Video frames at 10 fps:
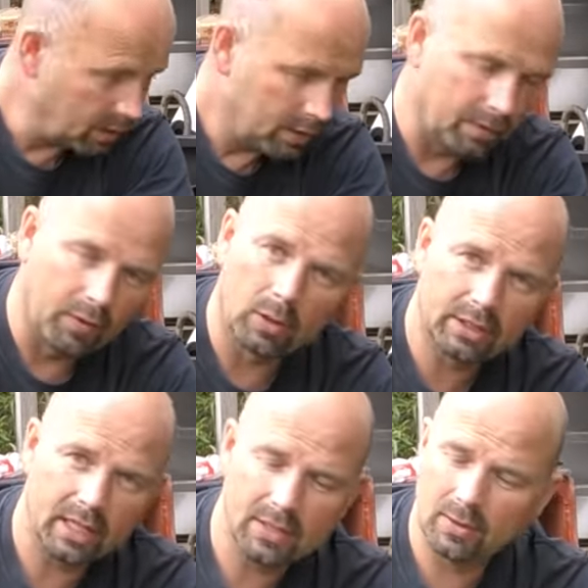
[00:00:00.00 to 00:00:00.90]
the
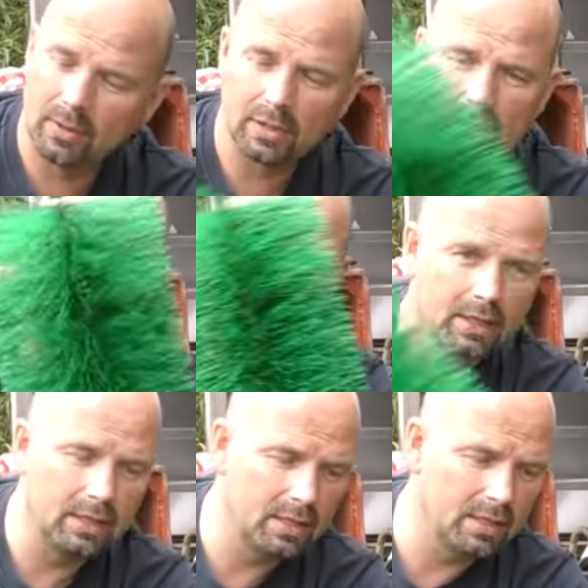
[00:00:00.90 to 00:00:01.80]
Vortex units,
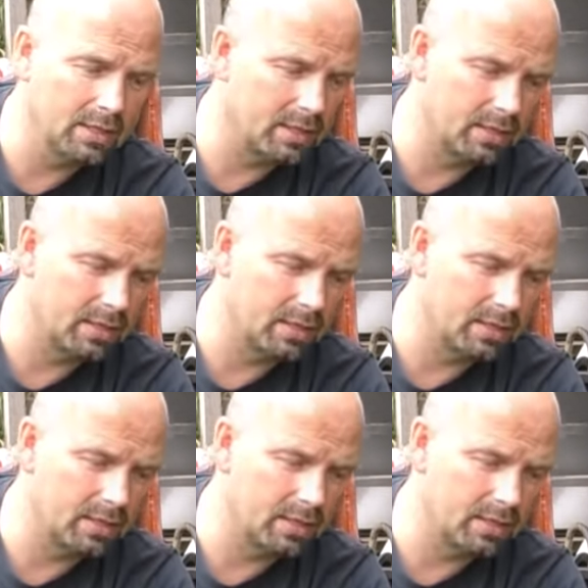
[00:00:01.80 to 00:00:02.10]
these,